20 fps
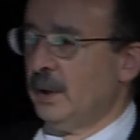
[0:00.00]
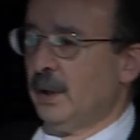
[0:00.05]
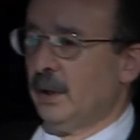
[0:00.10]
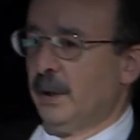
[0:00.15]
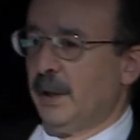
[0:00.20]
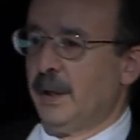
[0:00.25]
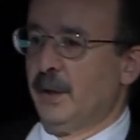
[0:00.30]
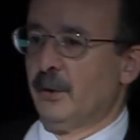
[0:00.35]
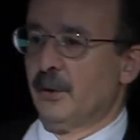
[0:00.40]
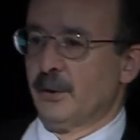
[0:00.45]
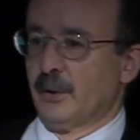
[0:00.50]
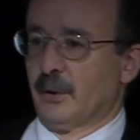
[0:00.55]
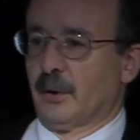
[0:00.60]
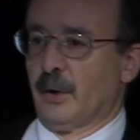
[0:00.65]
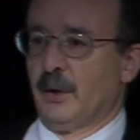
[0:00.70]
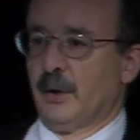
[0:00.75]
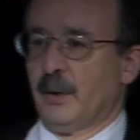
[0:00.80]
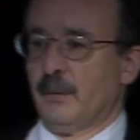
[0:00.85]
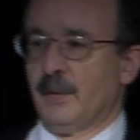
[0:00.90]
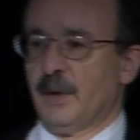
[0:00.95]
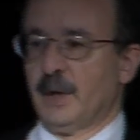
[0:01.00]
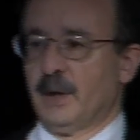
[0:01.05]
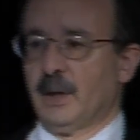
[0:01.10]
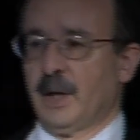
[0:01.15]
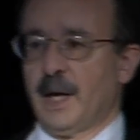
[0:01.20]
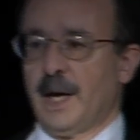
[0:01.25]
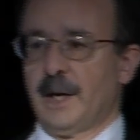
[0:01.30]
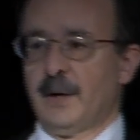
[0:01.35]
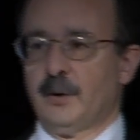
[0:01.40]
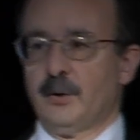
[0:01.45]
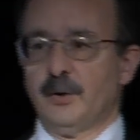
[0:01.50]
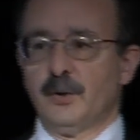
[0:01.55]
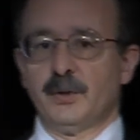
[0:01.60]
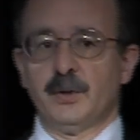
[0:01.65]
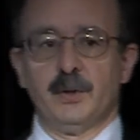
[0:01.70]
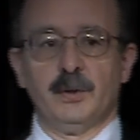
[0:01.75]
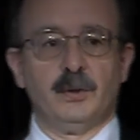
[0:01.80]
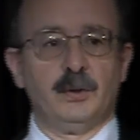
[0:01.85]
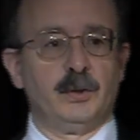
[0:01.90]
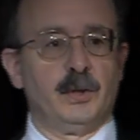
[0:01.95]
Leaders are going to beat
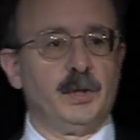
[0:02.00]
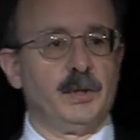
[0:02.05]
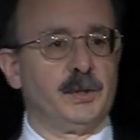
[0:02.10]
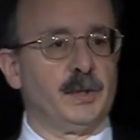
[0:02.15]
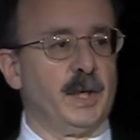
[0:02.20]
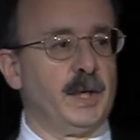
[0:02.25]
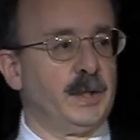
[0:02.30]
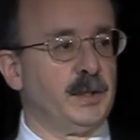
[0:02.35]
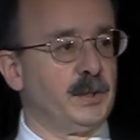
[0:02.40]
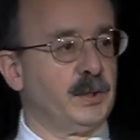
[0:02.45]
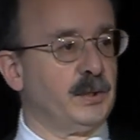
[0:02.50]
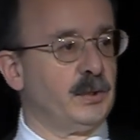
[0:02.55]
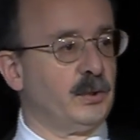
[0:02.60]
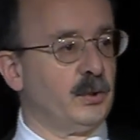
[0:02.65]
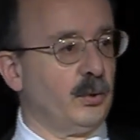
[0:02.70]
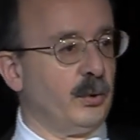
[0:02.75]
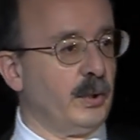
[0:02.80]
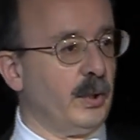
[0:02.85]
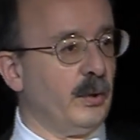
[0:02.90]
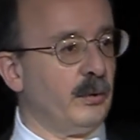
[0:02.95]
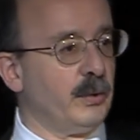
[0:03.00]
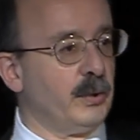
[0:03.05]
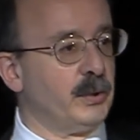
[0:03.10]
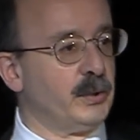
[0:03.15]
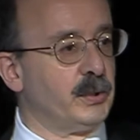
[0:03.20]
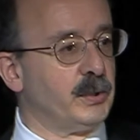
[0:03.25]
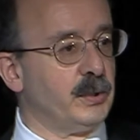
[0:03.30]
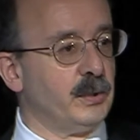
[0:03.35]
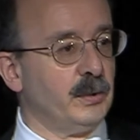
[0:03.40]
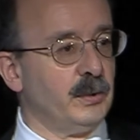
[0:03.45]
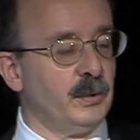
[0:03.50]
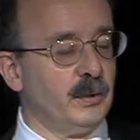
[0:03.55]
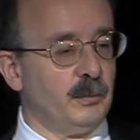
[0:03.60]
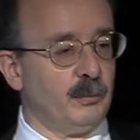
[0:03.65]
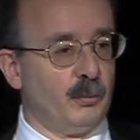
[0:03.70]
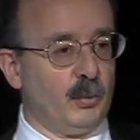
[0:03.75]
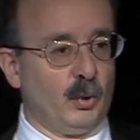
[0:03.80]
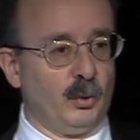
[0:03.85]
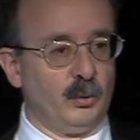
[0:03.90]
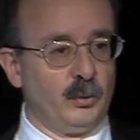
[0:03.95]
laggards, just as Toyota's
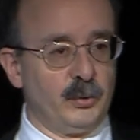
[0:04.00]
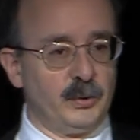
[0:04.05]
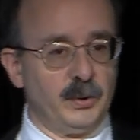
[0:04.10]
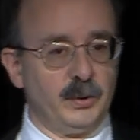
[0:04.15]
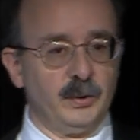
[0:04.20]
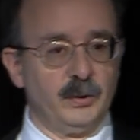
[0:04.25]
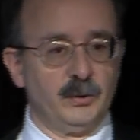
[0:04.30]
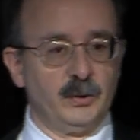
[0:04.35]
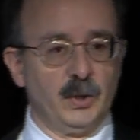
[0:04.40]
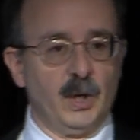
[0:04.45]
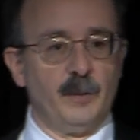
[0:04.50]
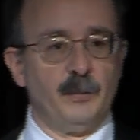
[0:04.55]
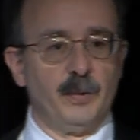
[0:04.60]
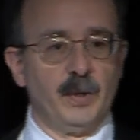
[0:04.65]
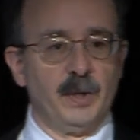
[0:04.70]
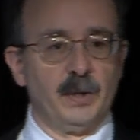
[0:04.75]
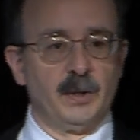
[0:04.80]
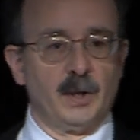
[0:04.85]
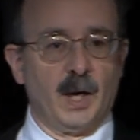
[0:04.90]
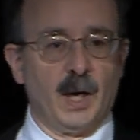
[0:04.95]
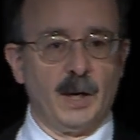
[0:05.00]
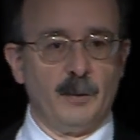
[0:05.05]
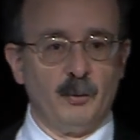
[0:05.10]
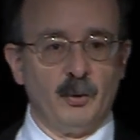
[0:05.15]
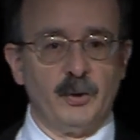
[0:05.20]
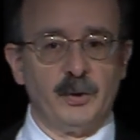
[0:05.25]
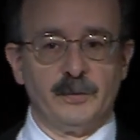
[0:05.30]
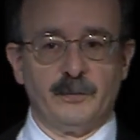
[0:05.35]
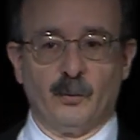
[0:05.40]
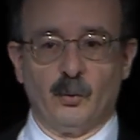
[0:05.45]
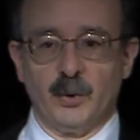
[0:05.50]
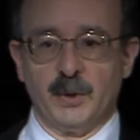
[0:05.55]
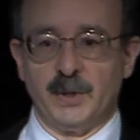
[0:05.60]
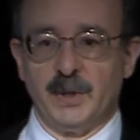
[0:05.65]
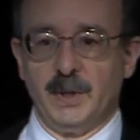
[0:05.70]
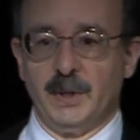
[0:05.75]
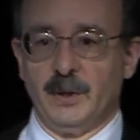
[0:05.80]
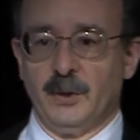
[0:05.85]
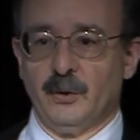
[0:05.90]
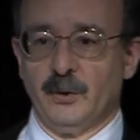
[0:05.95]
bold jump into hybrids
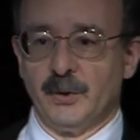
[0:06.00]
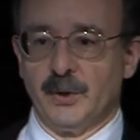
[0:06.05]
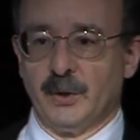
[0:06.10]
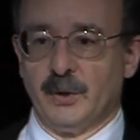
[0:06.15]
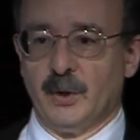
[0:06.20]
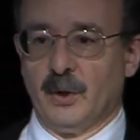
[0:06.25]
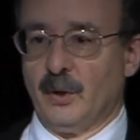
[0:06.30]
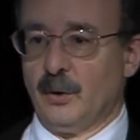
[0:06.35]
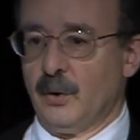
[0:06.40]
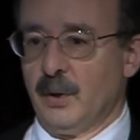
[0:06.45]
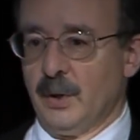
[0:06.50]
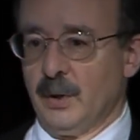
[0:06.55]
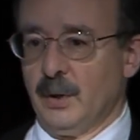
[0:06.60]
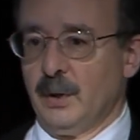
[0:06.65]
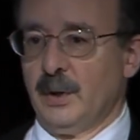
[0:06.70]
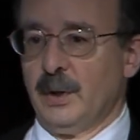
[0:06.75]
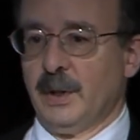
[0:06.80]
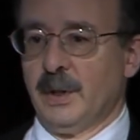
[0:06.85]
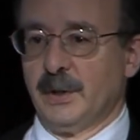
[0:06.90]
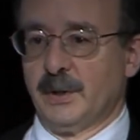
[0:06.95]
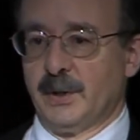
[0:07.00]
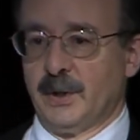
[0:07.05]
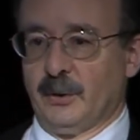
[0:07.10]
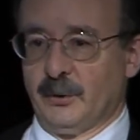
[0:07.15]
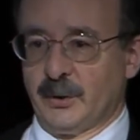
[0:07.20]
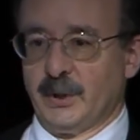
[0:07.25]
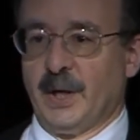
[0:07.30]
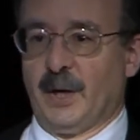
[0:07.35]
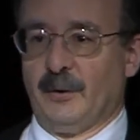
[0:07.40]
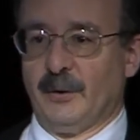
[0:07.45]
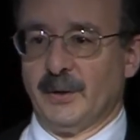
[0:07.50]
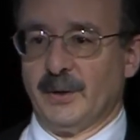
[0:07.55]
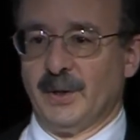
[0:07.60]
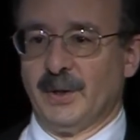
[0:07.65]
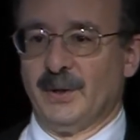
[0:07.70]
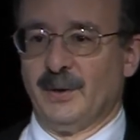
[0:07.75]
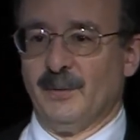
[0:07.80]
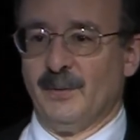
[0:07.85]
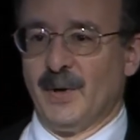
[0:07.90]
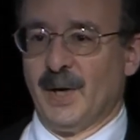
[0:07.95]
14 years ago is still
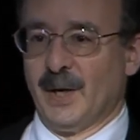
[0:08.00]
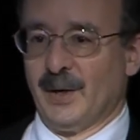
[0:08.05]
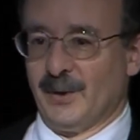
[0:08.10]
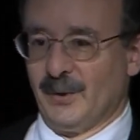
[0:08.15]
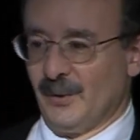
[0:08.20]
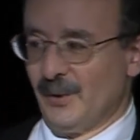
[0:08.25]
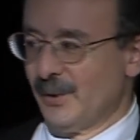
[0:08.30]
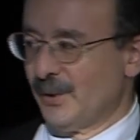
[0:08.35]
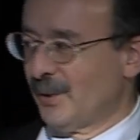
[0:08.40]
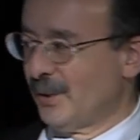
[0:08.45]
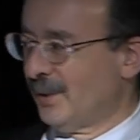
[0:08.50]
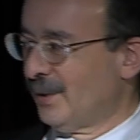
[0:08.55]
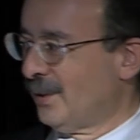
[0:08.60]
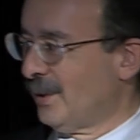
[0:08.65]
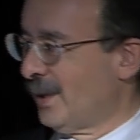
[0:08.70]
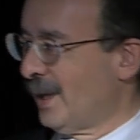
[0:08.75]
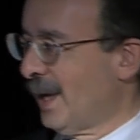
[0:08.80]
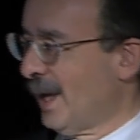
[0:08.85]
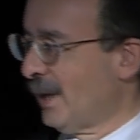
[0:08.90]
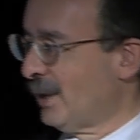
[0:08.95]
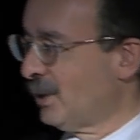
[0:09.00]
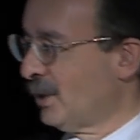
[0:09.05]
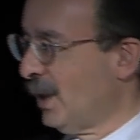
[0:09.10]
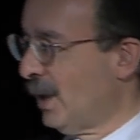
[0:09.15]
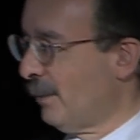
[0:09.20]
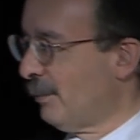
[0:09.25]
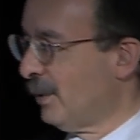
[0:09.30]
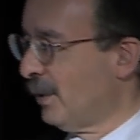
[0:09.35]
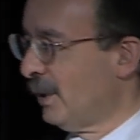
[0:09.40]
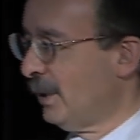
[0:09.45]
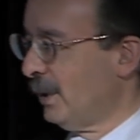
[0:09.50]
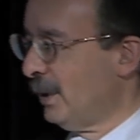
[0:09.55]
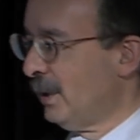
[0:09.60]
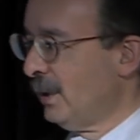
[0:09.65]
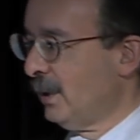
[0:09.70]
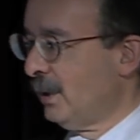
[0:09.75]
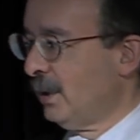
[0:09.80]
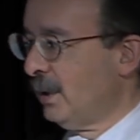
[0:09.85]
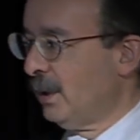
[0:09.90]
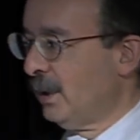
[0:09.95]
challenging competitors to catch up.
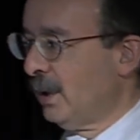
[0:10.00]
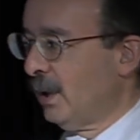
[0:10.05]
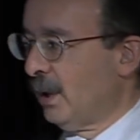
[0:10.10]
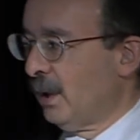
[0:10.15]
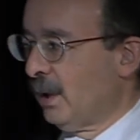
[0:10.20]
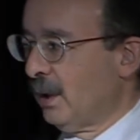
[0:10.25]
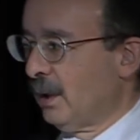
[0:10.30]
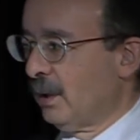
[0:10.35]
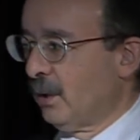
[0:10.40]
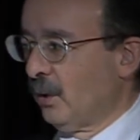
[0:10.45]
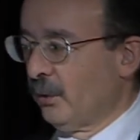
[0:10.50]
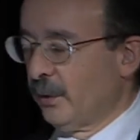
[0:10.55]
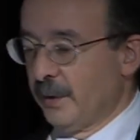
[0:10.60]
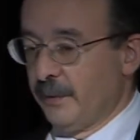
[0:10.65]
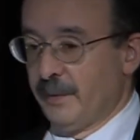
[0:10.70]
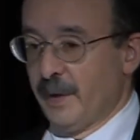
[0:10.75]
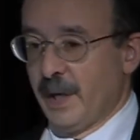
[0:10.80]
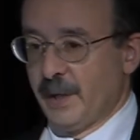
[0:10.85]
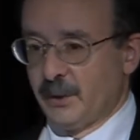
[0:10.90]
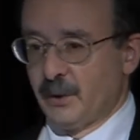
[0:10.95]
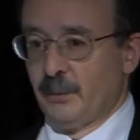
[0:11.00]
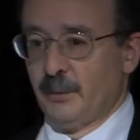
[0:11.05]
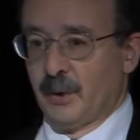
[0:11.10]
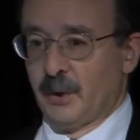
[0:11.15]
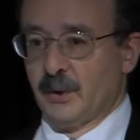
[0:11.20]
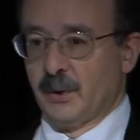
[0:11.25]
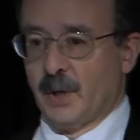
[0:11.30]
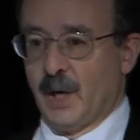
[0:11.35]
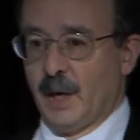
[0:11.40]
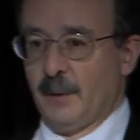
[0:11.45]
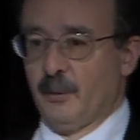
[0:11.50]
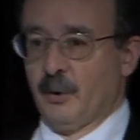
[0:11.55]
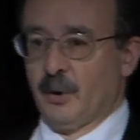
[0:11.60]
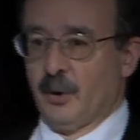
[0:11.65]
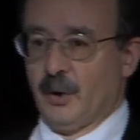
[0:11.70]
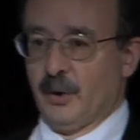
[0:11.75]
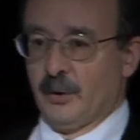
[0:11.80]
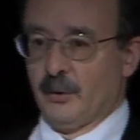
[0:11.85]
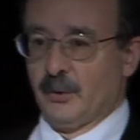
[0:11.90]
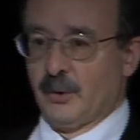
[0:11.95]
Only faster, because hybrid
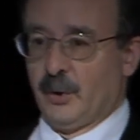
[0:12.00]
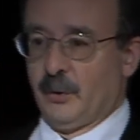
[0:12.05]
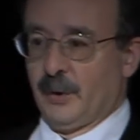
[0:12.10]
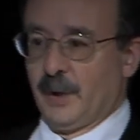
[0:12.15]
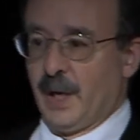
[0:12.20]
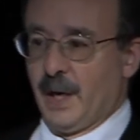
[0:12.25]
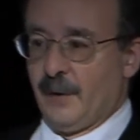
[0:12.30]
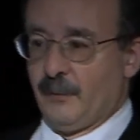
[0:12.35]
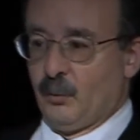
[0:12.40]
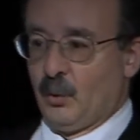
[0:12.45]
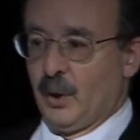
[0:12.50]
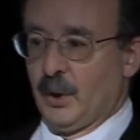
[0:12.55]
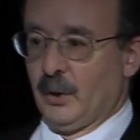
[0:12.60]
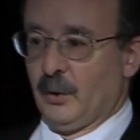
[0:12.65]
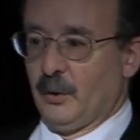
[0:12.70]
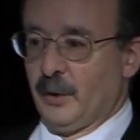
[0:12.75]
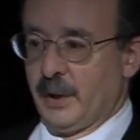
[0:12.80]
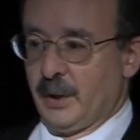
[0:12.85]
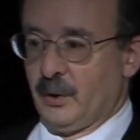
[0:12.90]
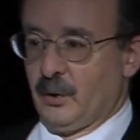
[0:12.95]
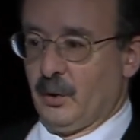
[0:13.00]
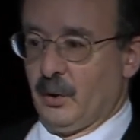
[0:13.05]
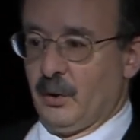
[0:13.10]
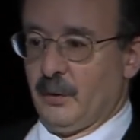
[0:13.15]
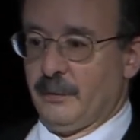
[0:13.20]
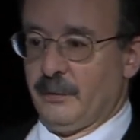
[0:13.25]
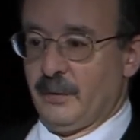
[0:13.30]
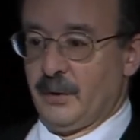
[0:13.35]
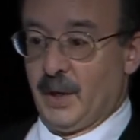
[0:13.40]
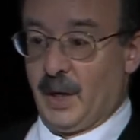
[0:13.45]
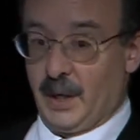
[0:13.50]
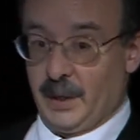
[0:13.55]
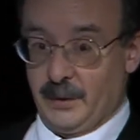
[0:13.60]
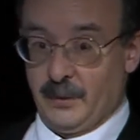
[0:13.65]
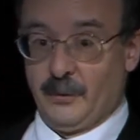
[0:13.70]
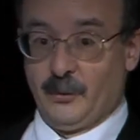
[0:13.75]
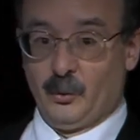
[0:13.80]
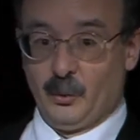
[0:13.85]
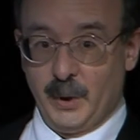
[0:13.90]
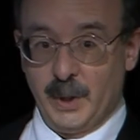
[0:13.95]
autos only have 1 learning curve, not
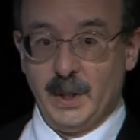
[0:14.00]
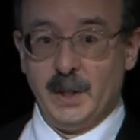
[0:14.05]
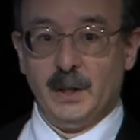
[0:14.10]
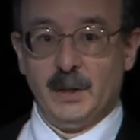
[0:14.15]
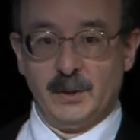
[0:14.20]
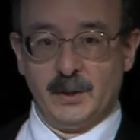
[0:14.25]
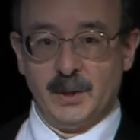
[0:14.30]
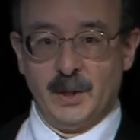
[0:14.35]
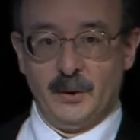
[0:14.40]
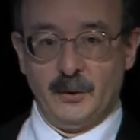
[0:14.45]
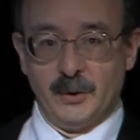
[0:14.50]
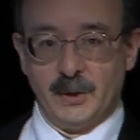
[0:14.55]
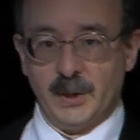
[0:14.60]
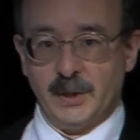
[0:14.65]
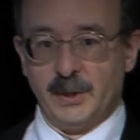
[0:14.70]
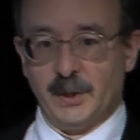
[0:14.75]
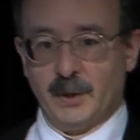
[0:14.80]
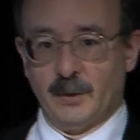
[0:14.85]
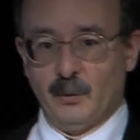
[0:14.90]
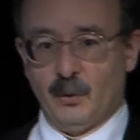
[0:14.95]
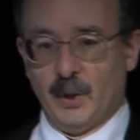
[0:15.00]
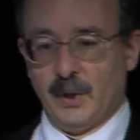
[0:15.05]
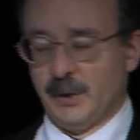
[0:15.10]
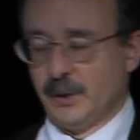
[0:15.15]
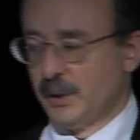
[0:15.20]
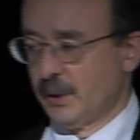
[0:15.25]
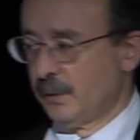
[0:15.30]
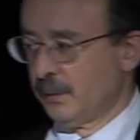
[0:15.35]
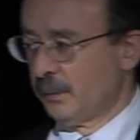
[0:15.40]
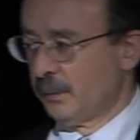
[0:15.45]
3 synergistic ones.